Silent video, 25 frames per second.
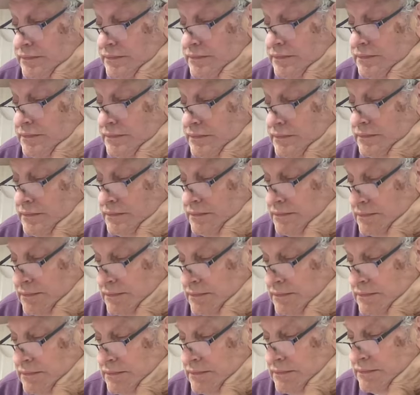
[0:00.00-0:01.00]

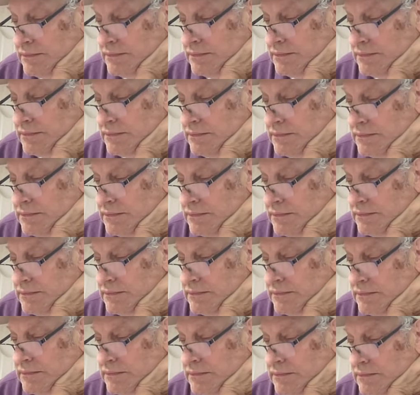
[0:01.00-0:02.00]

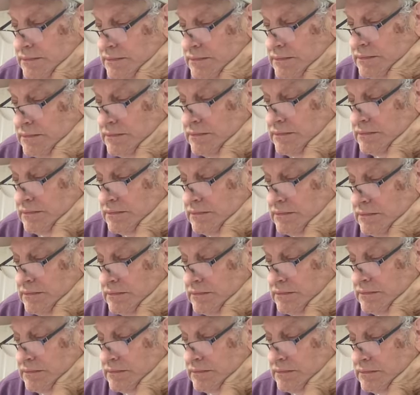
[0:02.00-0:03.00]

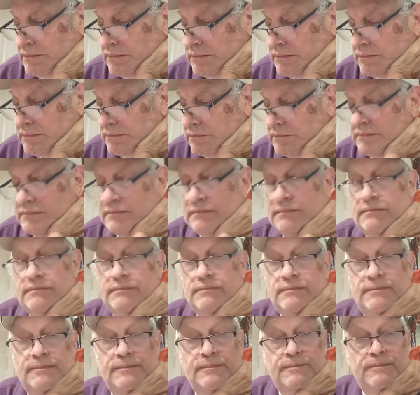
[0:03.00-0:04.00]

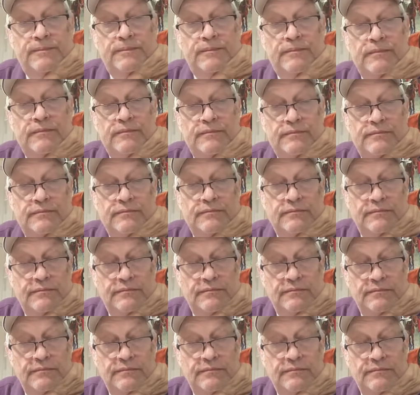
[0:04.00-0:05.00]

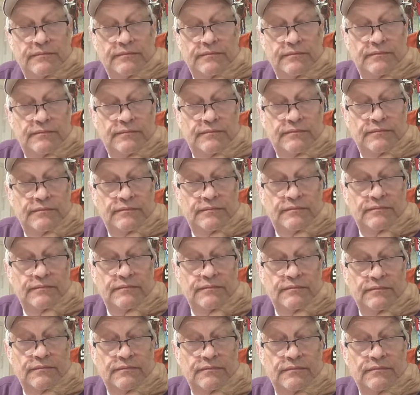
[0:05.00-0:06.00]

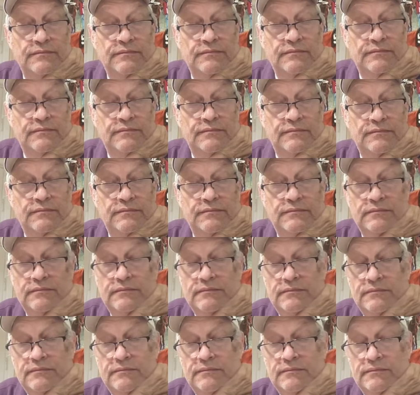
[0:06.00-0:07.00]

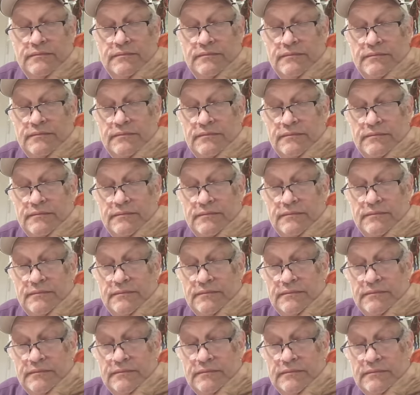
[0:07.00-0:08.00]
(not speaking)